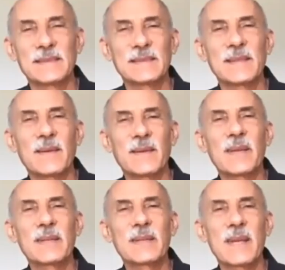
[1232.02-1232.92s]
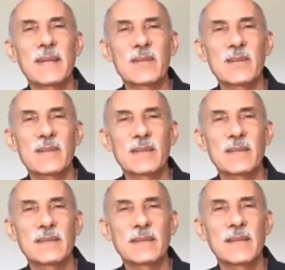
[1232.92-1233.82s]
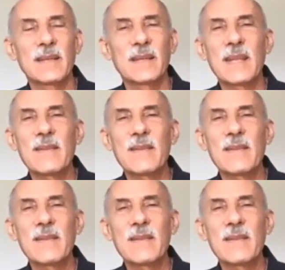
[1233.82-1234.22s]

loving attention. And